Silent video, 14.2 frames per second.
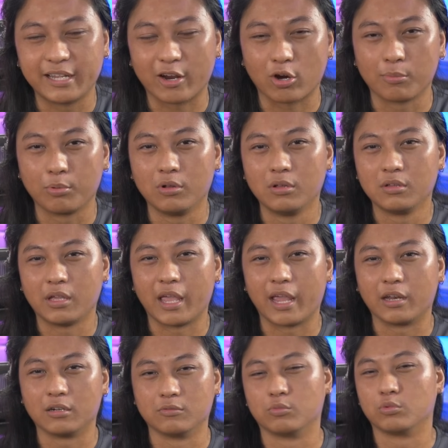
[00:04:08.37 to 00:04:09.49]
terrible,
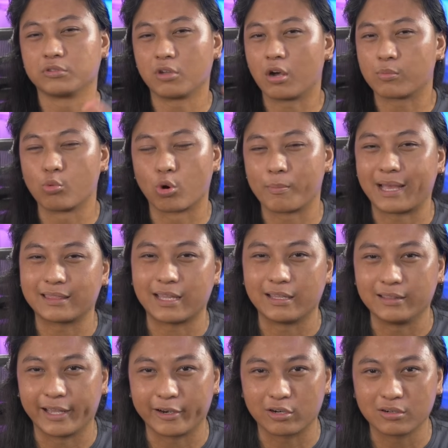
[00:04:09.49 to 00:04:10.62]
and we'll talk more about
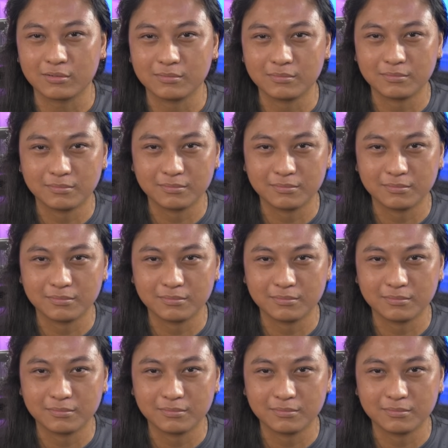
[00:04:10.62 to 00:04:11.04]
that later. You can